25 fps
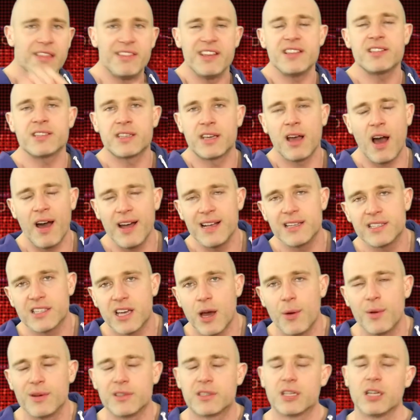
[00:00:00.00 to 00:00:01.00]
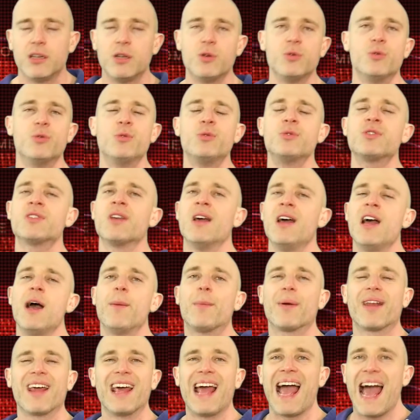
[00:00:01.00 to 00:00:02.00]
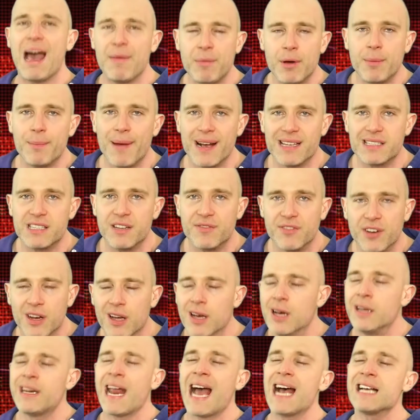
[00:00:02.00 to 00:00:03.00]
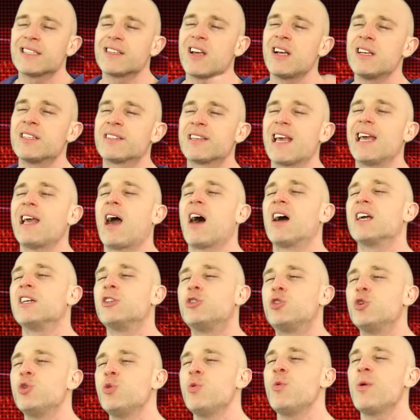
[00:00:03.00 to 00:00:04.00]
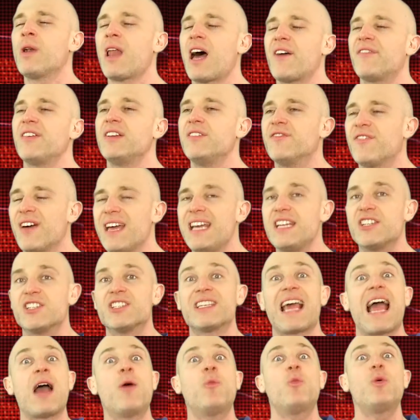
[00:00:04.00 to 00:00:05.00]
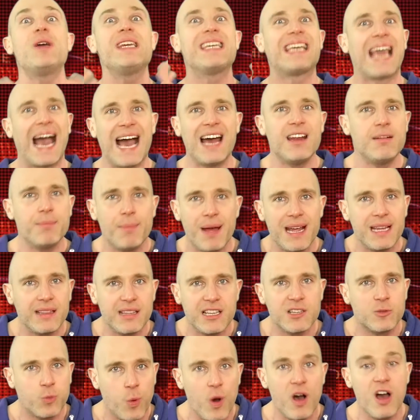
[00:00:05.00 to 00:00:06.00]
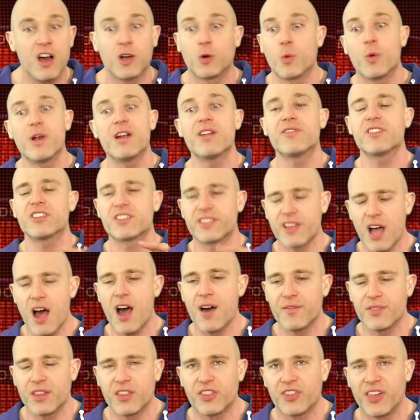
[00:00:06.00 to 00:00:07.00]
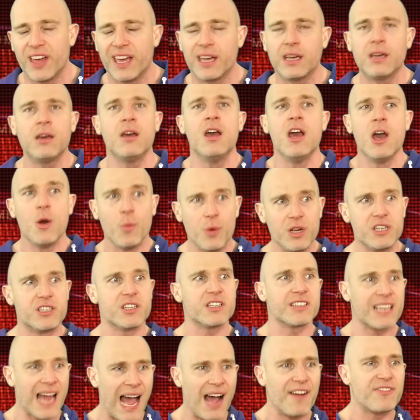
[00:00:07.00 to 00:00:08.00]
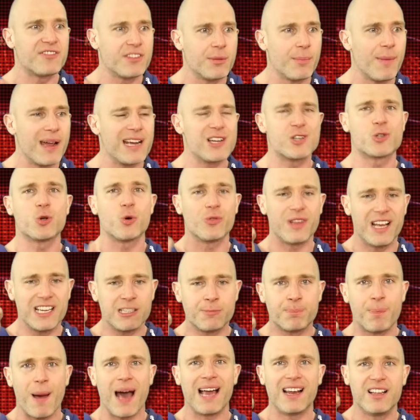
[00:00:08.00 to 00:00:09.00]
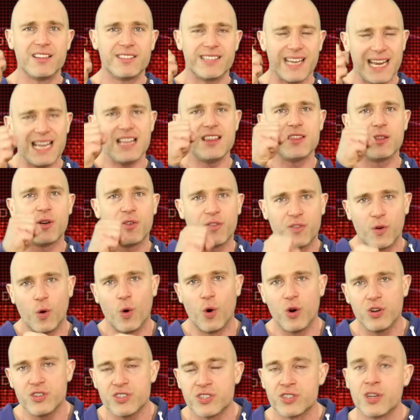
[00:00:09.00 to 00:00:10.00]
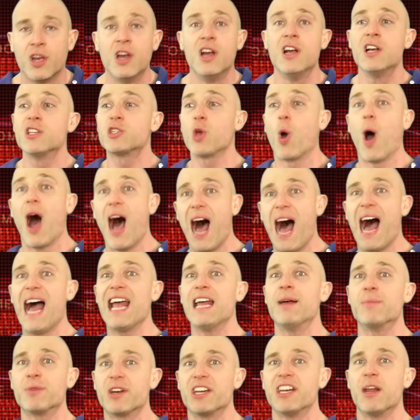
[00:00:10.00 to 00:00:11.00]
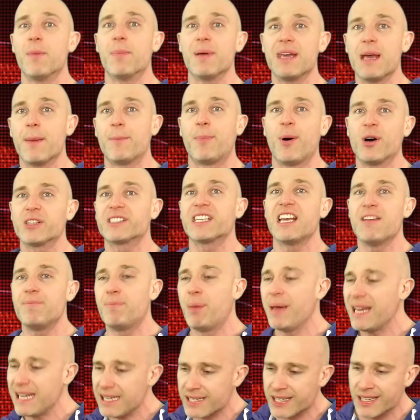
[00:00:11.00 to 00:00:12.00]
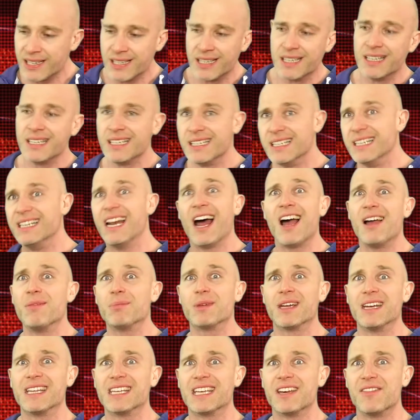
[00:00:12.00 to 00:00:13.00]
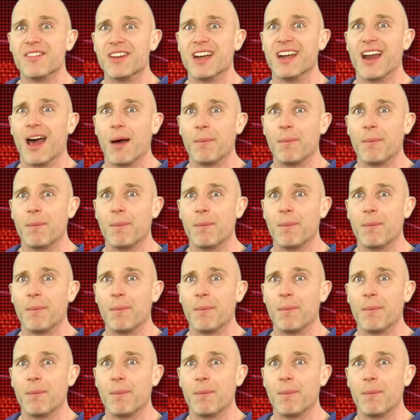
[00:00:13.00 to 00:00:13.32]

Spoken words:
this guy is going to lose, but I am a massive nerd. As I say, I do love invasions, and we can make this work. We're at the start of the thing. We just have to make sure there's balance in the force. So I am gonna be a positive Pete, and I'm gonna give it an